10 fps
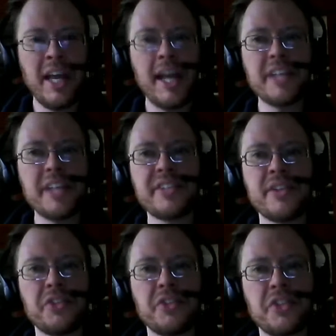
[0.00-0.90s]
has
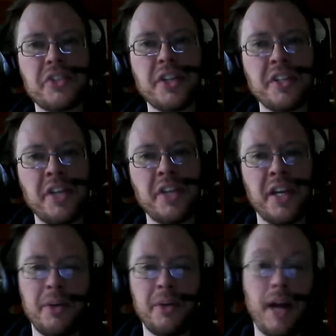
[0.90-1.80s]
started to
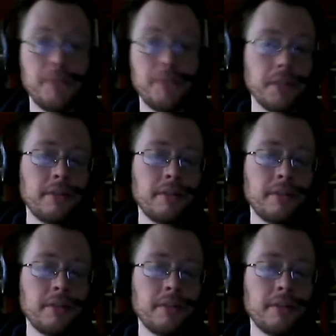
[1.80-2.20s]
unravel,